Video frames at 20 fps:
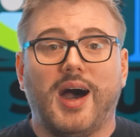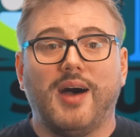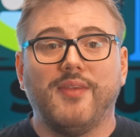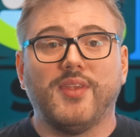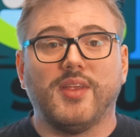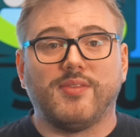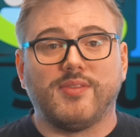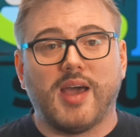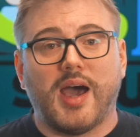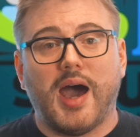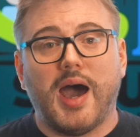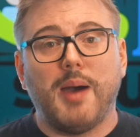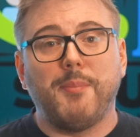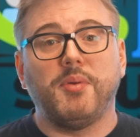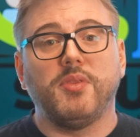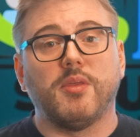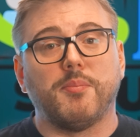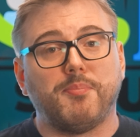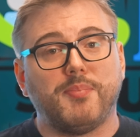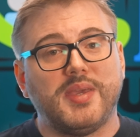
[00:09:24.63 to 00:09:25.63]
On the top
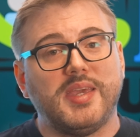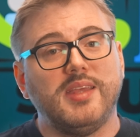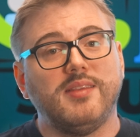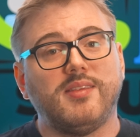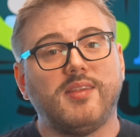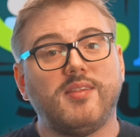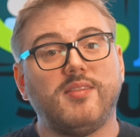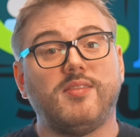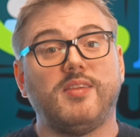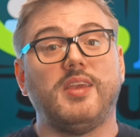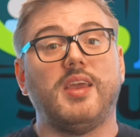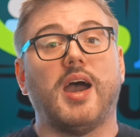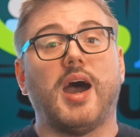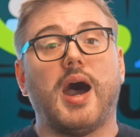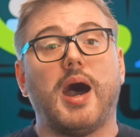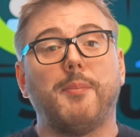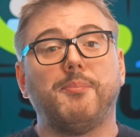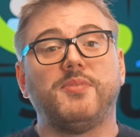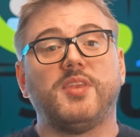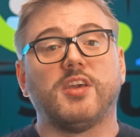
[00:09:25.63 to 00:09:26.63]
of the PTZ
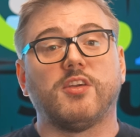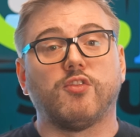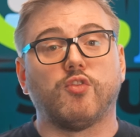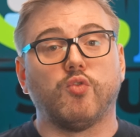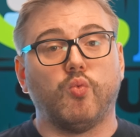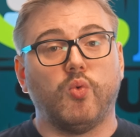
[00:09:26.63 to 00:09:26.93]
optics